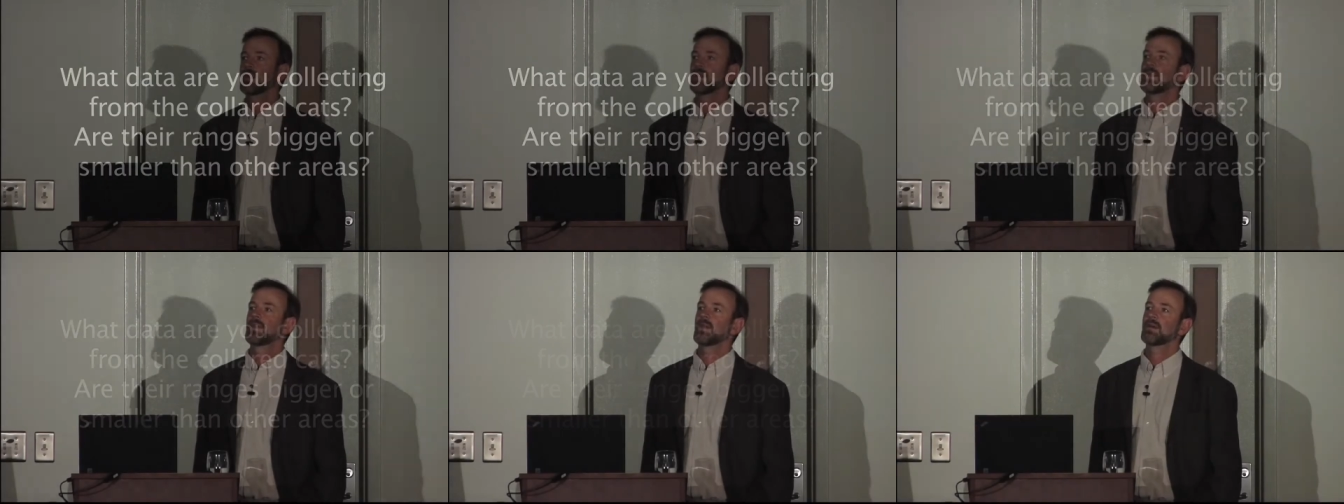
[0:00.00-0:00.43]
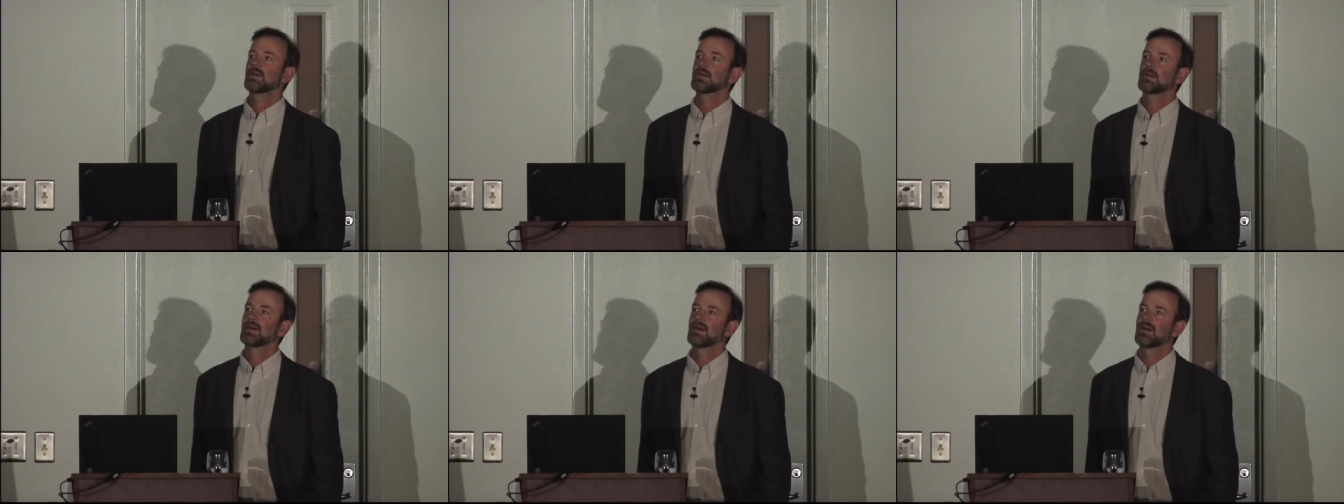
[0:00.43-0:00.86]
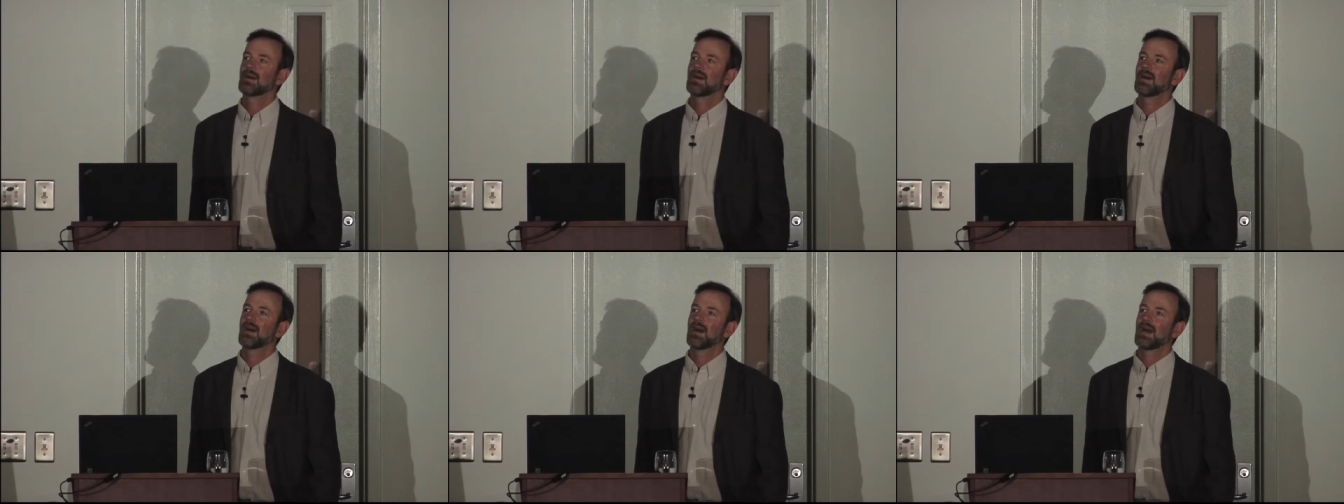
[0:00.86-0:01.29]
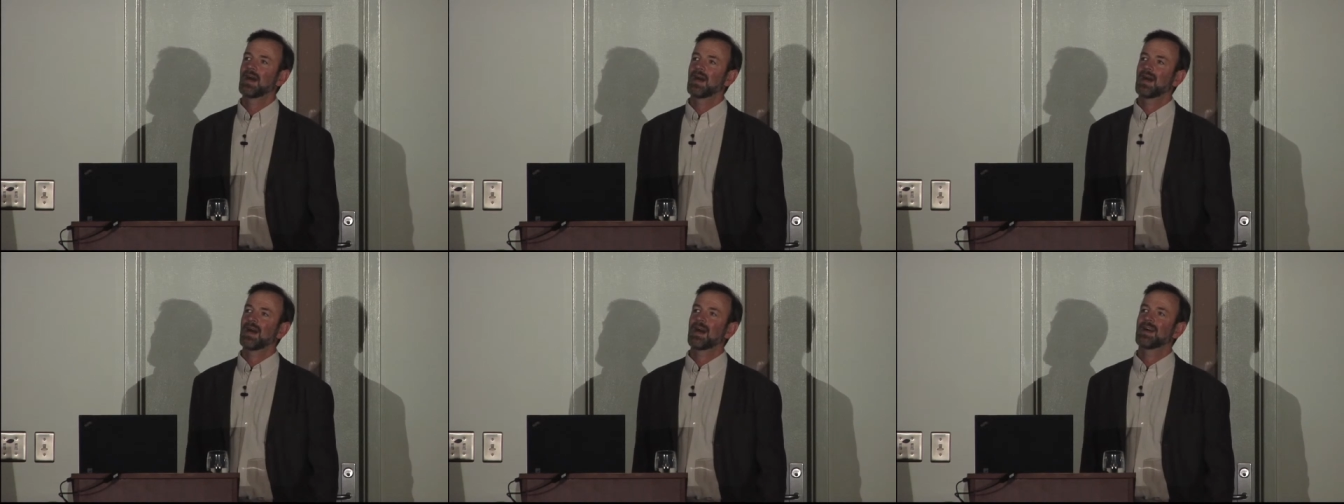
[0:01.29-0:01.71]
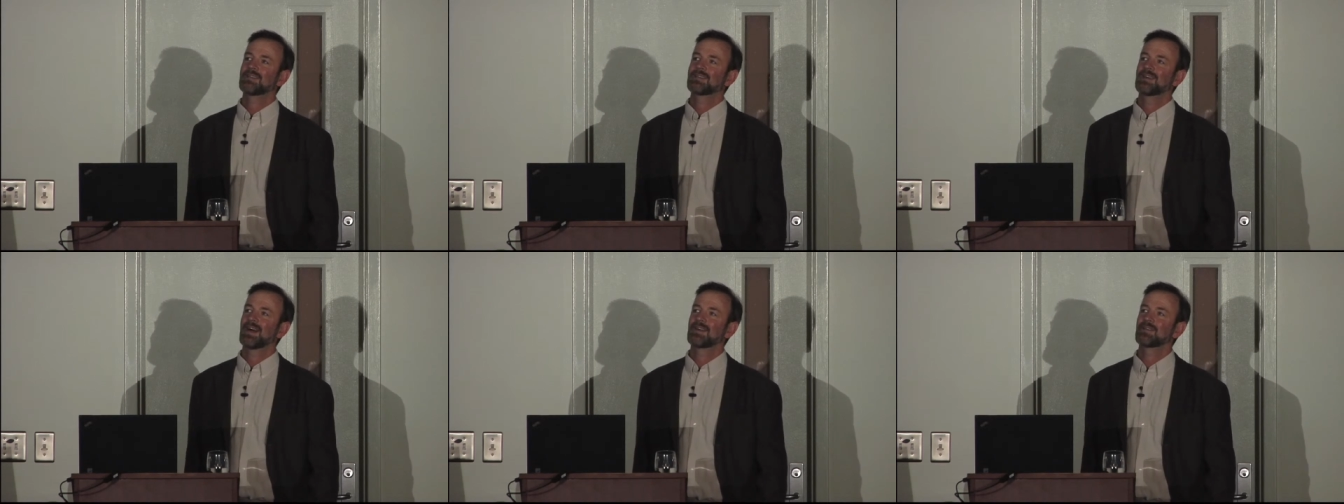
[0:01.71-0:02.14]
There, I,
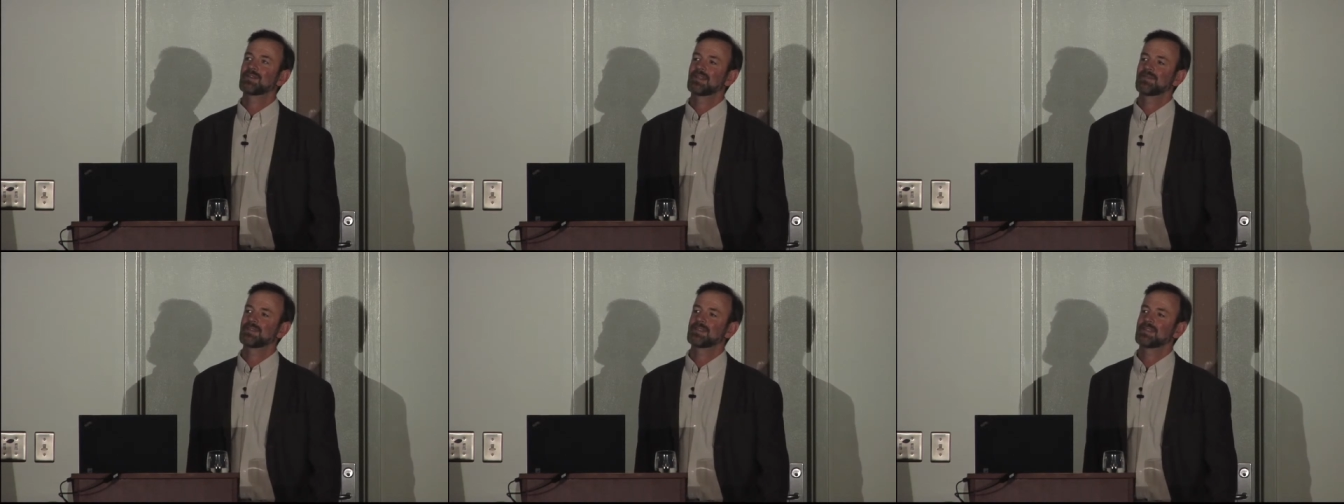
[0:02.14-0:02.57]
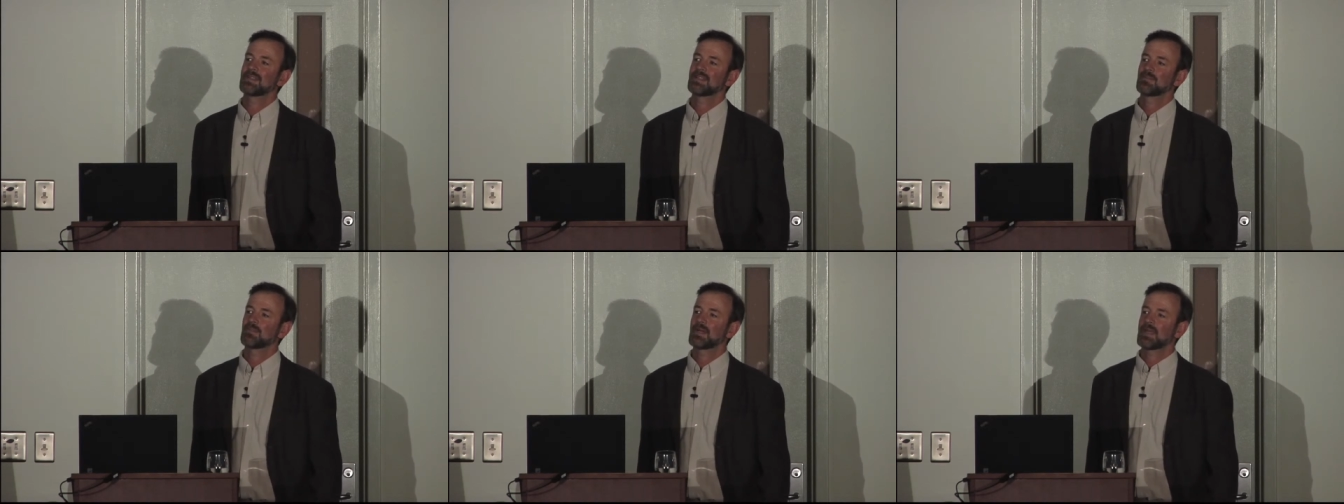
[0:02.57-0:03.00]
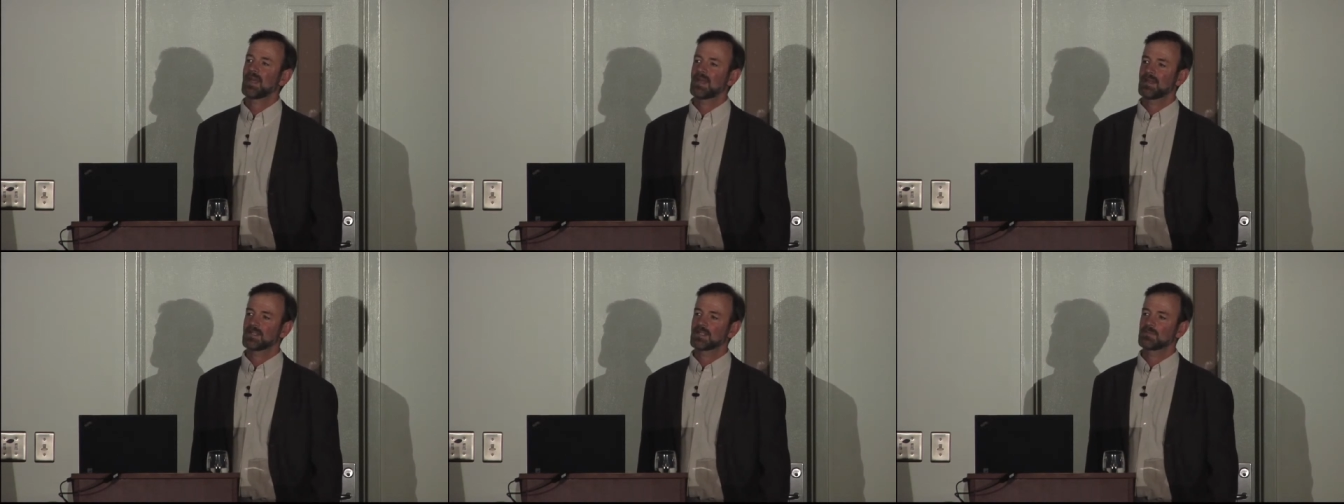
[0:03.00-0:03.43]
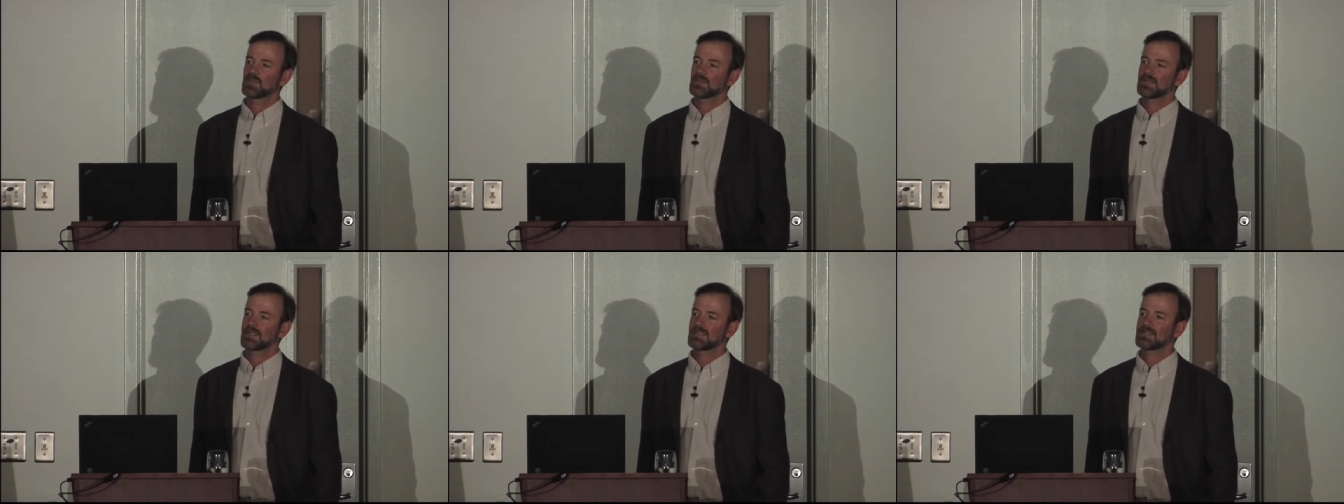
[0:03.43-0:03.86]
I don't have the data in my head at the moment.